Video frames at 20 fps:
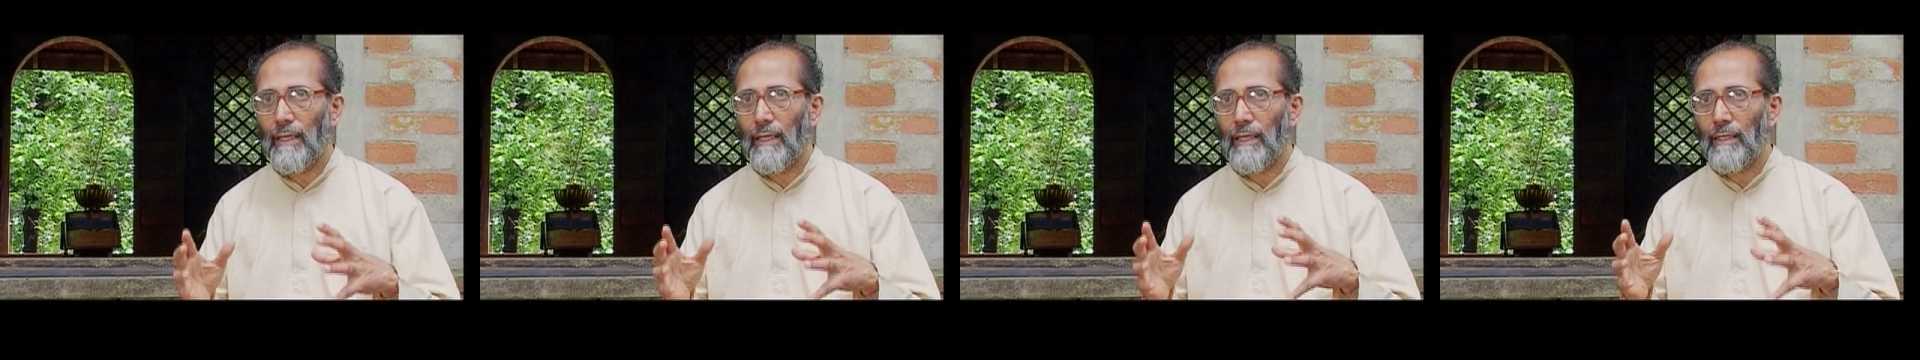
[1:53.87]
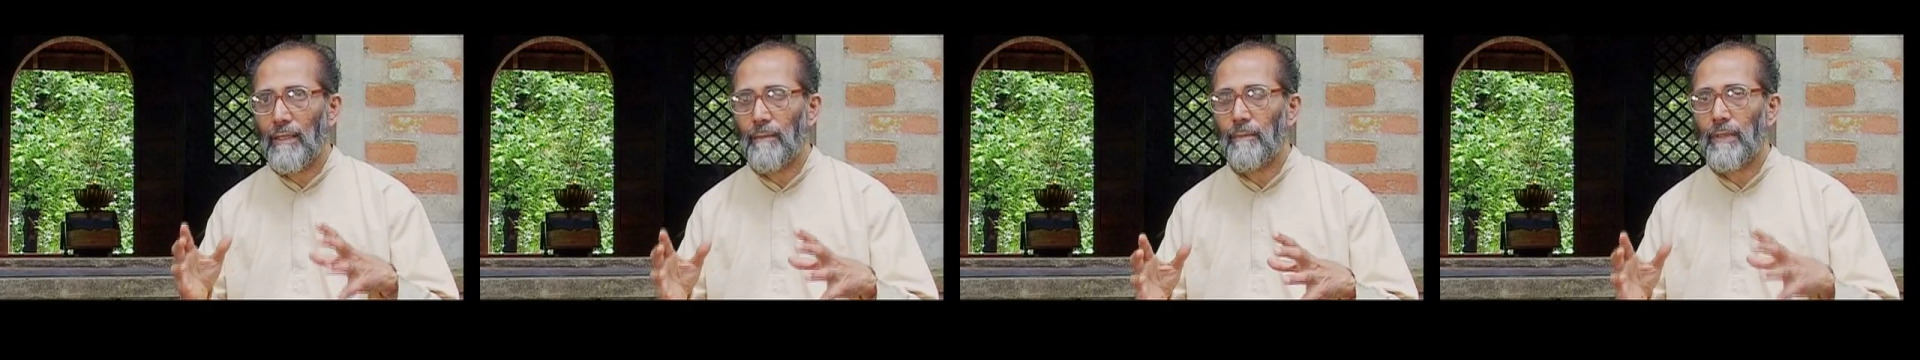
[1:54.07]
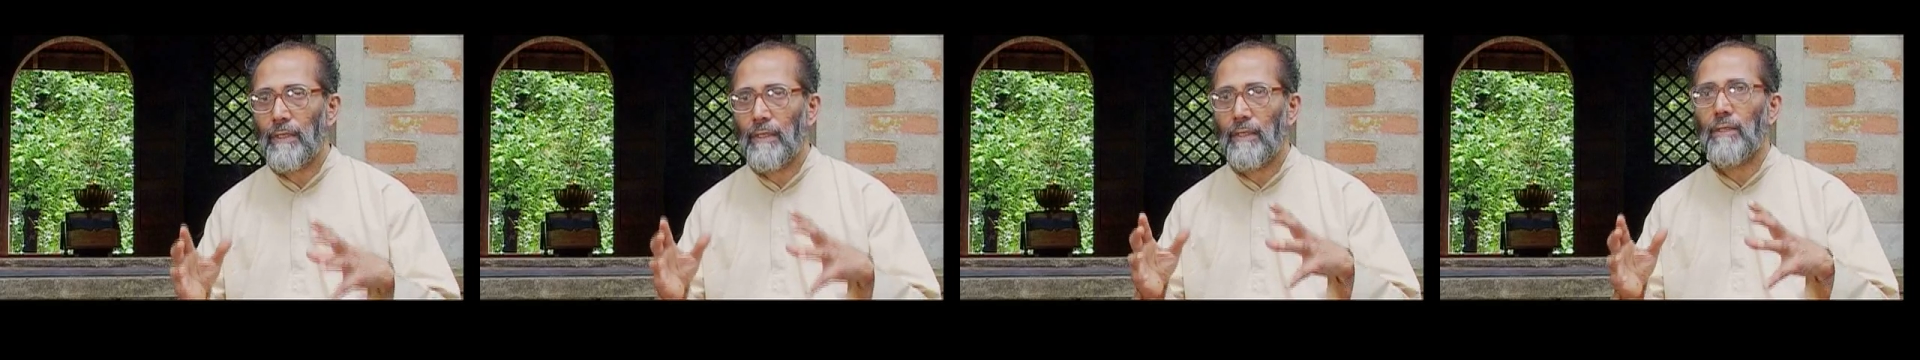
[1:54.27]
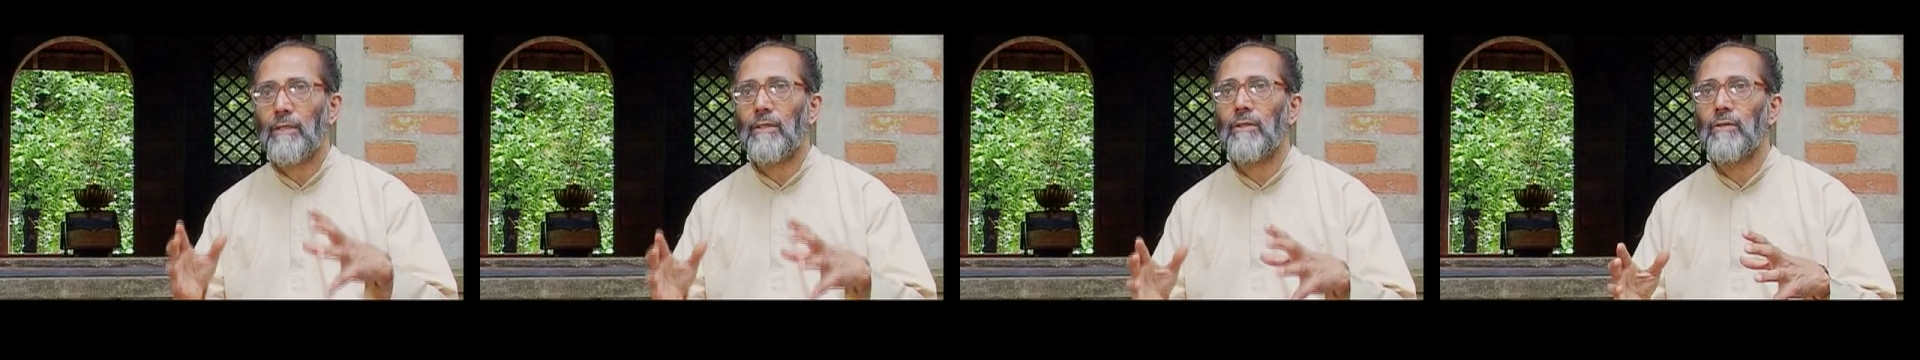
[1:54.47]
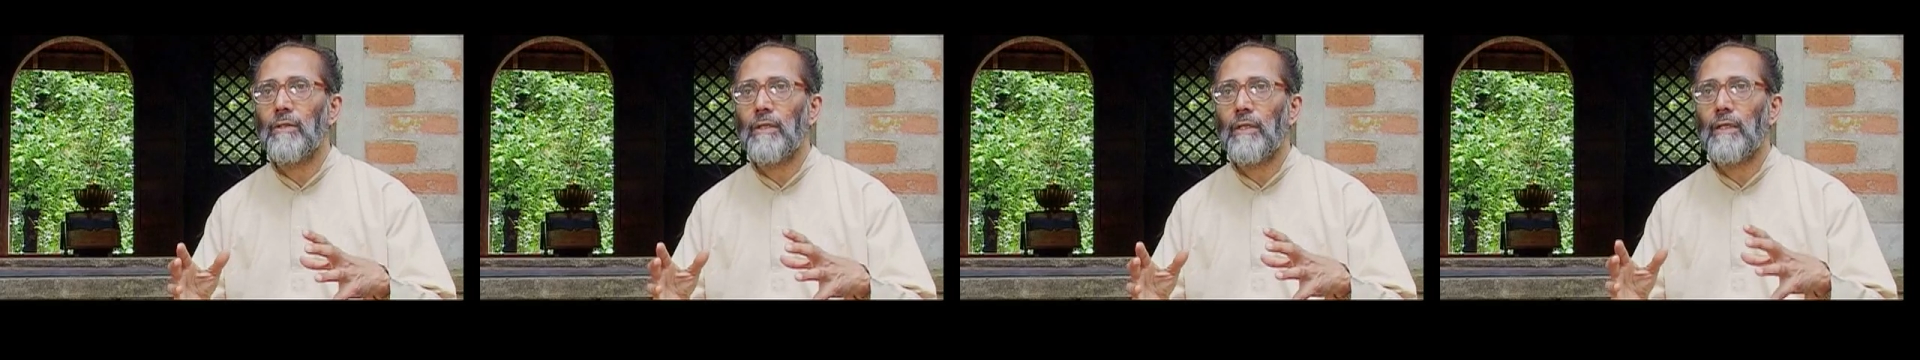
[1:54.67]
any
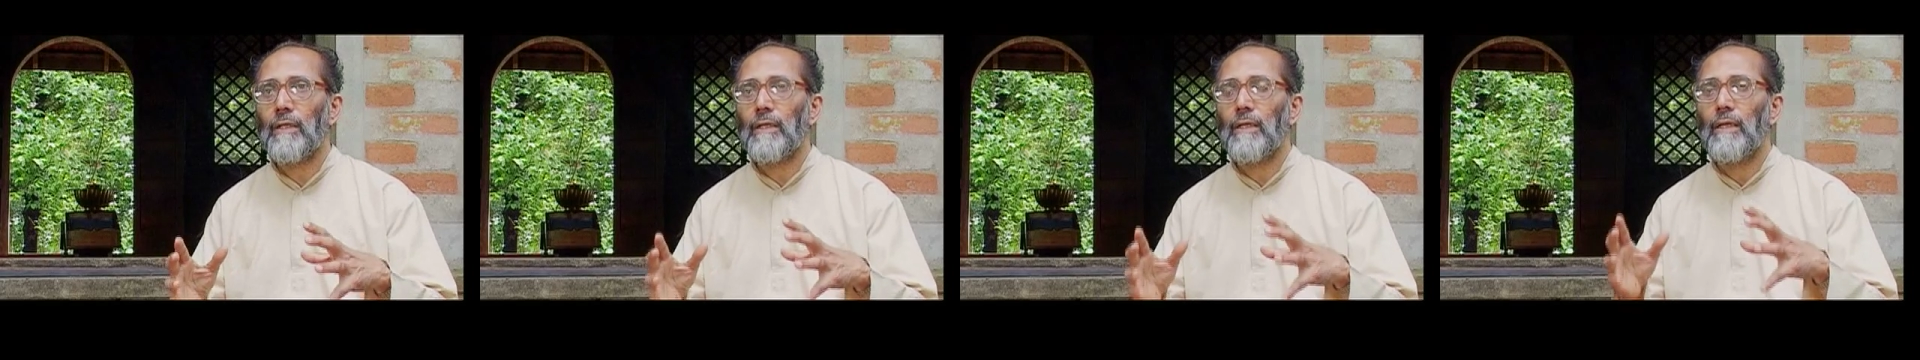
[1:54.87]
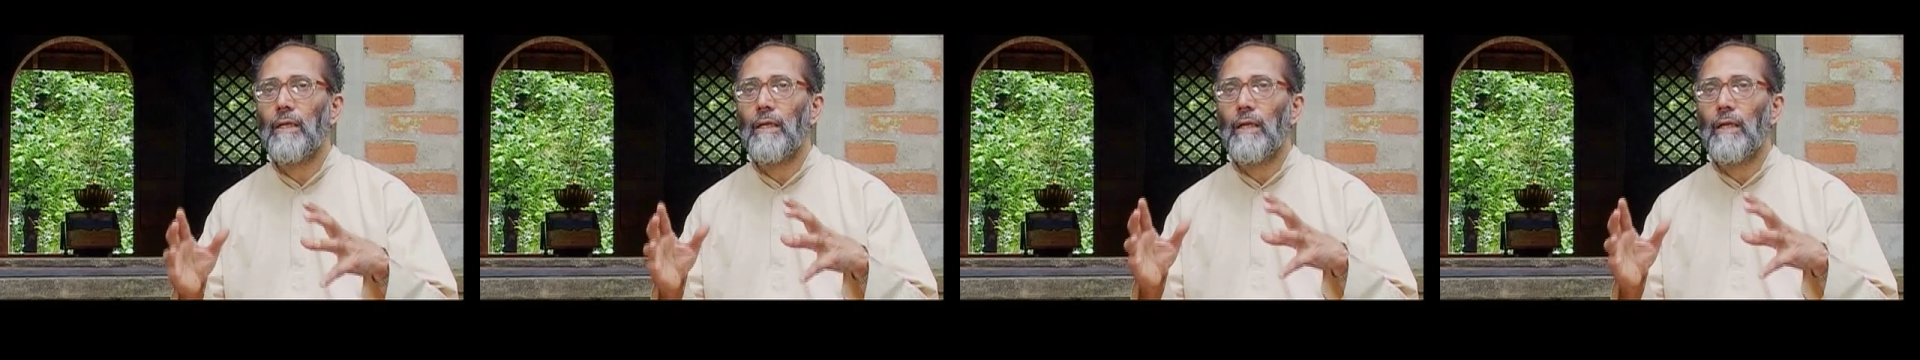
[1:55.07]
particular